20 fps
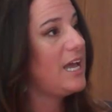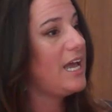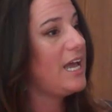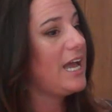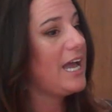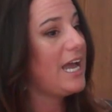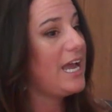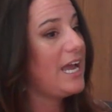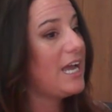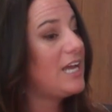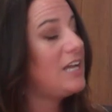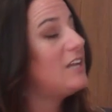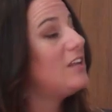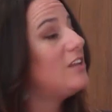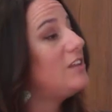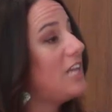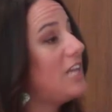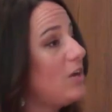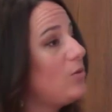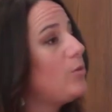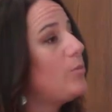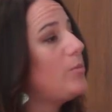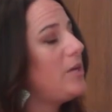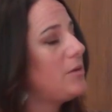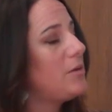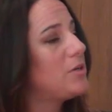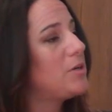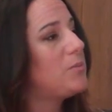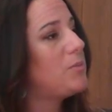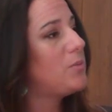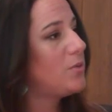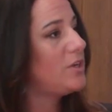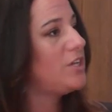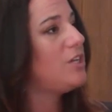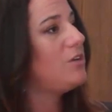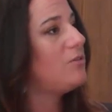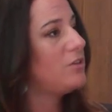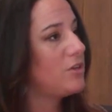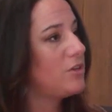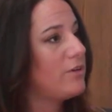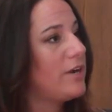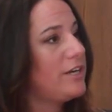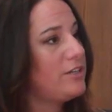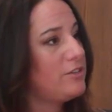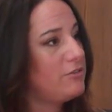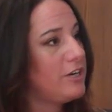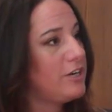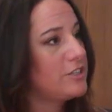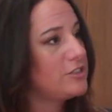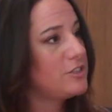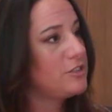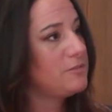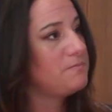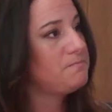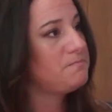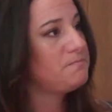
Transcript: And they will be able to point you in the right direction.